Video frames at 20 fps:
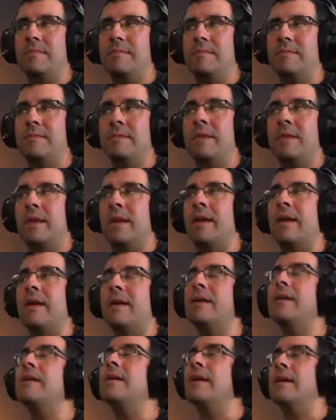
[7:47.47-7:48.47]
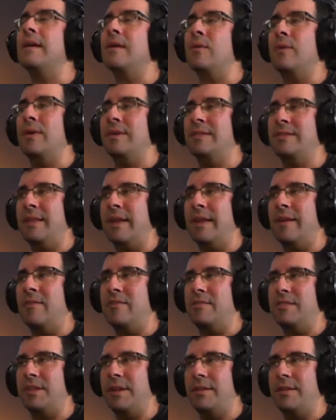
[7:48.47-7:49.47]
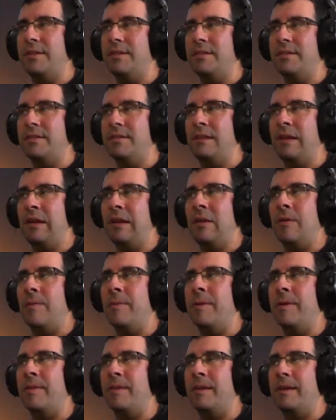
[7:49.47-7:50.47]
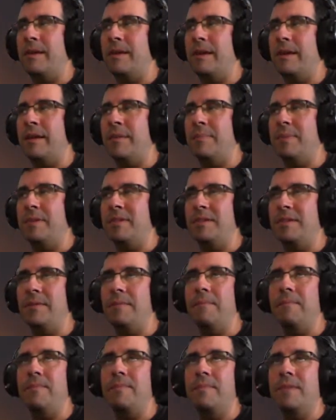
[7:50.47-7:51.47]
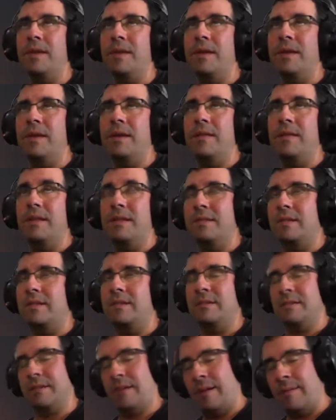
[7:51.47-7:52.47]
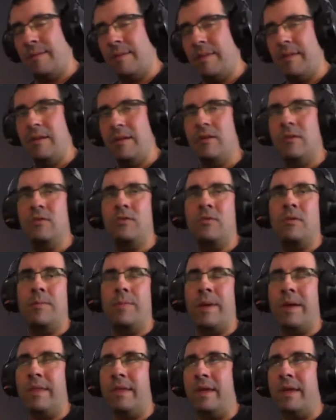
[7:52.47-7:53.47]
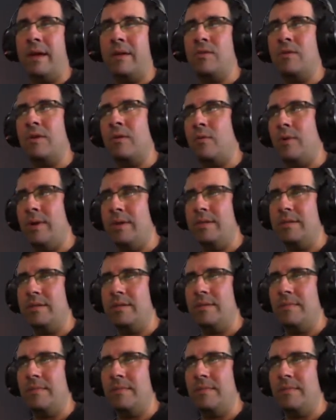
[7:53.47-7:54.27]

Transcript: The quest icon changes over the NPC. This is everything controlled by the actual quest.